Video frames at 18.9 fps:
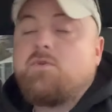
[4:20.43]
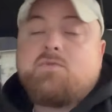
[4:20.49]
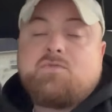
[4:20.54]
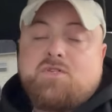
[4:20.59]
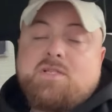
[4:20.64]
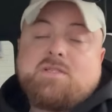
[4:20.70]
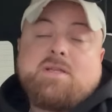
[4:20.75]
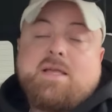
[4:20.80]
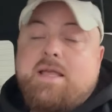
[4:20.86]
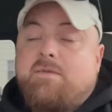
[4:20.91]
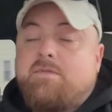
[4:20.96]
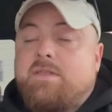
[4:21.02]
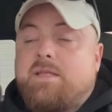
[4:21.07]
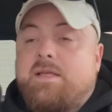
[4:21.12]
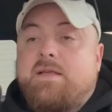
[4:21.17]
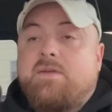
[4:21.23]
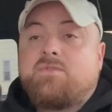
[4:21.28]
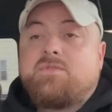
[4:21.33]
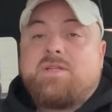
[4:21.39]
just like
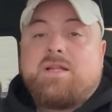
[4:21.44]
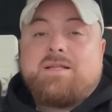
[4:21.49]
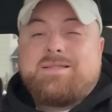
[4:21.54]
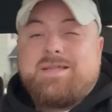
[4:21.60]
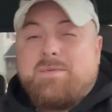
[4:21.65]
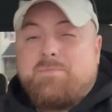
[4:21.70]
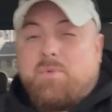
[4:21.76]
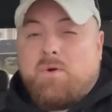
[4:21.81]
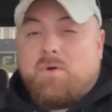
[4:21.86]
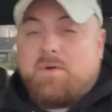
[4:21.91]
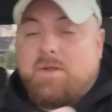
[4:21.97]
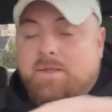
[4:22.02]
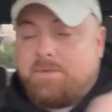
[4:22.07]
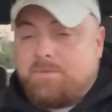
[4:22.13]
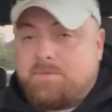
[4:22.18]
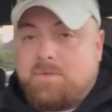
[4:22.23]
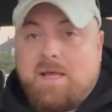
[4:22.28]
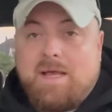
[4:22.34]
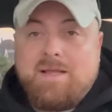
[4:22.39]
everything else that I take part
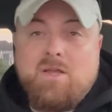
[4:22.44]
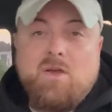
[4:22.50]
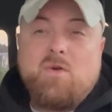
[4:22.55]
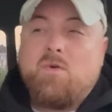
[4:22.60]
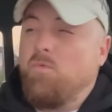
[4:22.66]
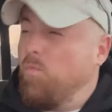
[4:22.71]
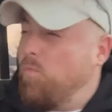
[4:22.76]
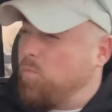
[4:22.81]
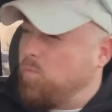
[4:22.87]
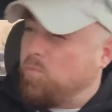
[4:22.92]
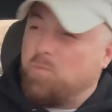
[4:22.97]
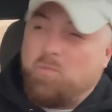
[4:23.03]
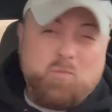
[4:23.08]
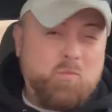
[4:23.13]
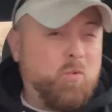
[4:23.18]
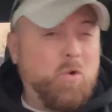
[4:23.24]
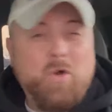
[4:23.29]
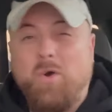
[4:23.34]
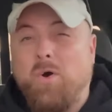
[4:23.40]
in, I go
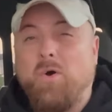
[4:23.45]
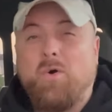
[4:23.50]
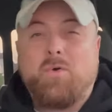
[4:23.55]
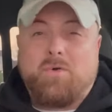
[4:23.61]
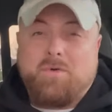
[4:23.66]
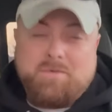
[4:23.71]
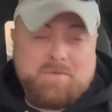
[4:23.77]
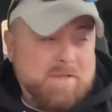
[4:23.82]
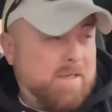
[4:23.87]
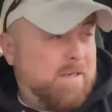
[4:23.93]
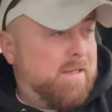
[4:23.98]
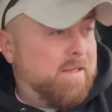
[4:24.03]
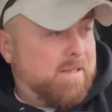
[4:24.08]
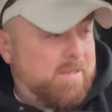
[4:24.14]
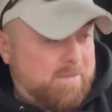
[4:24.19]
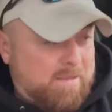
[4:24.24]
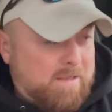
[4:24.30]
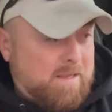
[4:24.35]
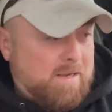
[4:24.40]
real hard in
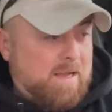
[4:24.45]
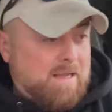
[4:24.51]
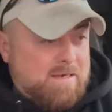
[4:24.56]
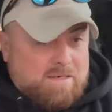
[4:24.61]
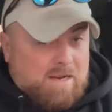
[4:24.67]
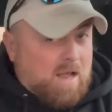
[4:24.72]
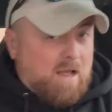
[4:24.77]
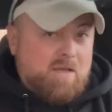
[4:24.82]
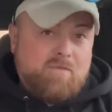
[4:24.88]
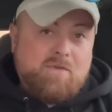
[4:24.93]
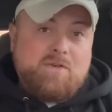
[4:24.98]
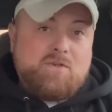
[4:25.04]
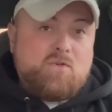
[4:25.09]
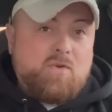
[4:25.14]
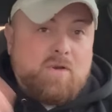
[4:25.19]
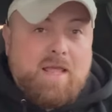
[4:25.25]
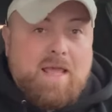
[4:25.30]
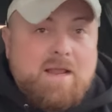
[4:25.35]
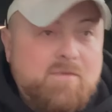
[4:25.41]
anything. I dive into
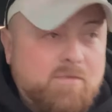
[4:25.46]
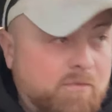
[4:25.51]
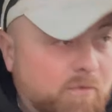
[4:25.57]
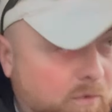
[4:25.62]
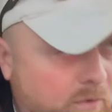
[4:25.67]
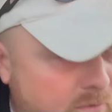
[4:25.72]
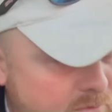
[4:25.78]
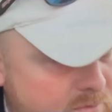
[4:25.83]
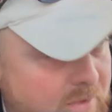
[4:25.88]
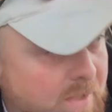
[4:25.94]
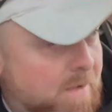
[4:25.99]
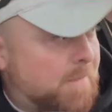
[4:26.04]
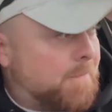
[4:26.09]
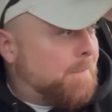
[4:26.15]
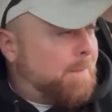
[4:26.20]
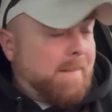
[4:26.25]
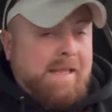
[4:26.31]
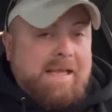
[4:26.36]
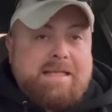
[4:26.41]
it head first.
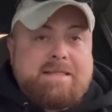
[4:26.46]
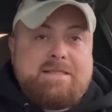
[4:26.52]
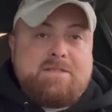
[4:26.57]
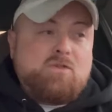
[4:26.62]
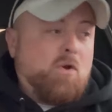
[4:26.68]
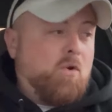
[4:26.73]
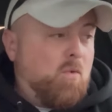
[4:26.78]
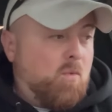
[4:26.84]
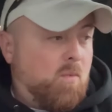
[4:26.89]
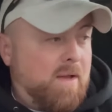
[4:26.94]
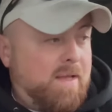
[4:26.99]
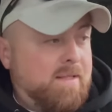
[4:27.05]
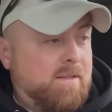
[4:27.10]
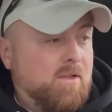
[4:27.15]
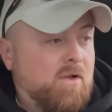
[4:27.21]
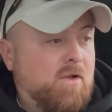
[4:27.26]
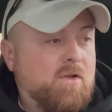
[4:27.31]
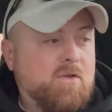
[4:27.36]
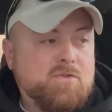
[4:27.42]
And this whole weight
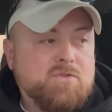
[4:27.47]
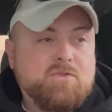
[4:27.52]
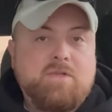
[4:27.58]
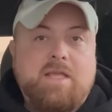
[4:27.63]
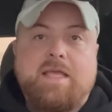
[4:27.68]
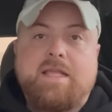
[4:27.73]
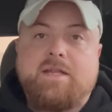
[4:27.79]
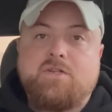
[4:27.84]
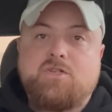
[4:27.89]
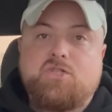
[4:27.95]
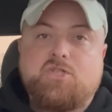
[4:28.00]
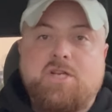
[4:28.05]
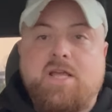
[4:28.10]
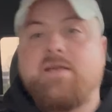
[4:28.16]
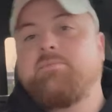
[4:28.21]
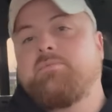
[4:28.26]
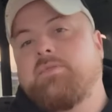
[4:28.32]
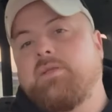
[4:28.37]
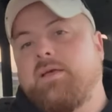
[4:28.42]
loss, get in
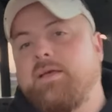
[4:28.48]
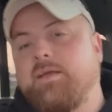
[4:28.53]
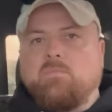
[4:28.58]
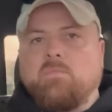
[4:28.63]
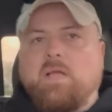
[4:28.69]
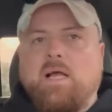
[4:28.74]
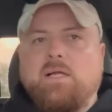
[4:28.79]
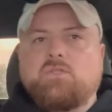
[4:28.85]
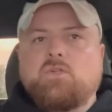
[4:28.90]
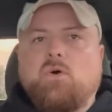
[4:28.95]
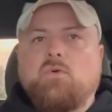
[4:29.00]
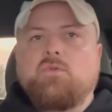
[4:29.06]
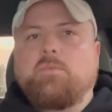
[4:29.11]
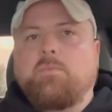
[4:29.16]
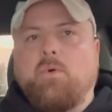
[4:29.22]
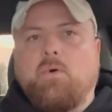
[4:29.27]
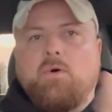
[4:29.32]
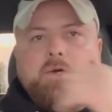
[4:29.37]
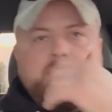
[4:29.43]
shape thing, I told the
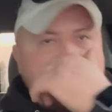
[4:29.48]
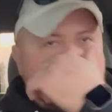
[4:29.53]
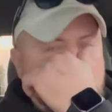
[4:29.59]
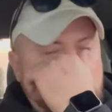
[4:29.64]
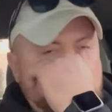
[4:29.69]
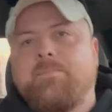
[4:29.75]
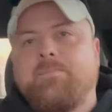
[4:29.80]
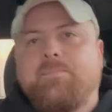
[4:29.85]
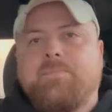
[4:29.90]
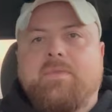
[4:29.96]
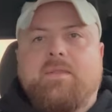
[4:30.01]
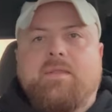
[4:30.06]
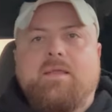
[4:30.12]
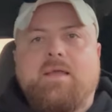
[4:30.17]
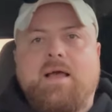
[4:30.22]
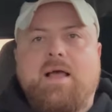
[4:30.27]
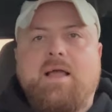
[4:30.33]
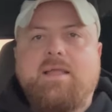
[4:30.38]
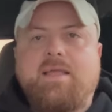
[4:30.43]
boys, which
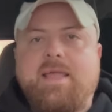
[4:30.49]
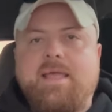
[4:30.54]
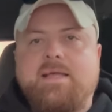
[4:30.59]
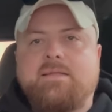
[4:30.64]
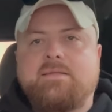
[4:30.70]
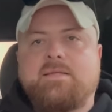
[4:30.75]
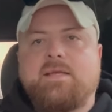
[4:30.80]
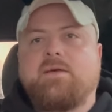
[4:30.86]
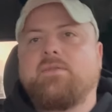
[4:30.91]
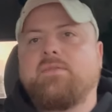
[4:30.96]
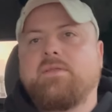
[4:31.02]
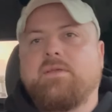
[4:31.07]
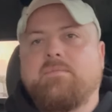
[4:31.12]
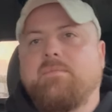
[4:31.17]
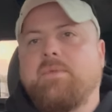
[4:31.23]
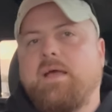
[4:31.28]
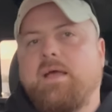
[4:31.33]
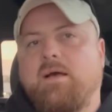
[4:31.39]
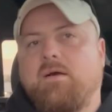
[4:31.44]
I can't tell
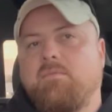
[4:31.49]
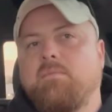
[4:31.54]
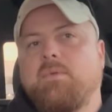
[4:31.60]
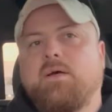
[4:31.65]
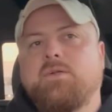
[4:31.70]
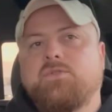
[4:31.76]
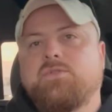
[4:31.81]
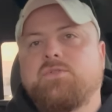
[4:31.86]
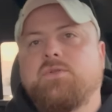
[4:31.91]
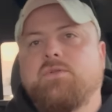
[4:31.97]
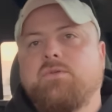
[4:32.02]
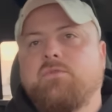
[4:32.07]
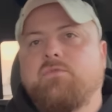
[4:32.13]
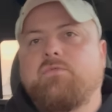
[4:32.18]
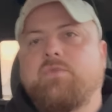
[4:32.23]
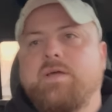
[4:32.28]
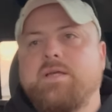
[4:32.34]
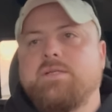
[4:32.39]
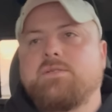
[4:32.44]
them how much to their
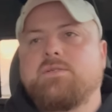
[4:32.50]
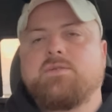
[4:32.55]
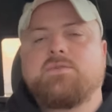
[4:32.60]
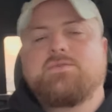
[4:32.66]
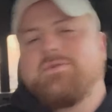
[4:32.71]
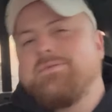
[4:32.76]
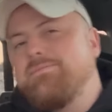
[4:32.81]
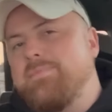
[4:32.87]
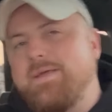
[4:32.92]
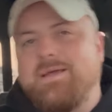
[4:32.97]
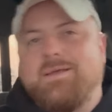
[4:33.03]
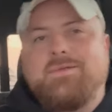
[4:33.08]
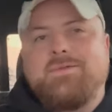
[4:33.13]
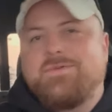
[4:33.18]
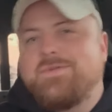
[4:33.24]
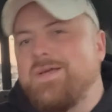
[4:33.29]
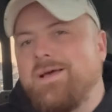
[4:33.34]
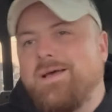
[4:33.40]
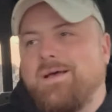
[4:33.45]
face, because they're men, they're
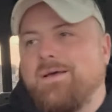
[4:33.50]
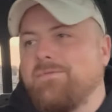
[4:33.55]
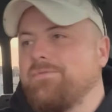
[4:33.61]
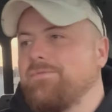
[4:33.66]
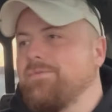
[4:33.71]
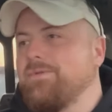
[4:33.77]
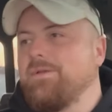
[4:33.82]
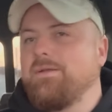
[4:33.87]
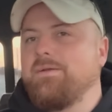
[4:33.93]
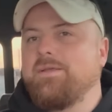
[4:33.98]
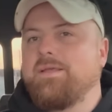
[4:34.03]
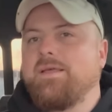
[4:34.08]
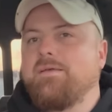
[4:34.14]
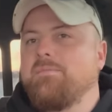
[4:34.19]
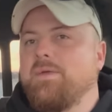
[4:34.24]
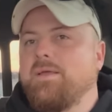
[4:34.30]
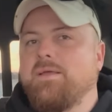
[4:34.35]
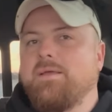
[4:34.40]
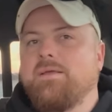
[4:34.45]
tough, you know,
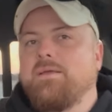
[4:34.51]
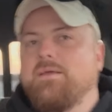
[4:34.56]
can't be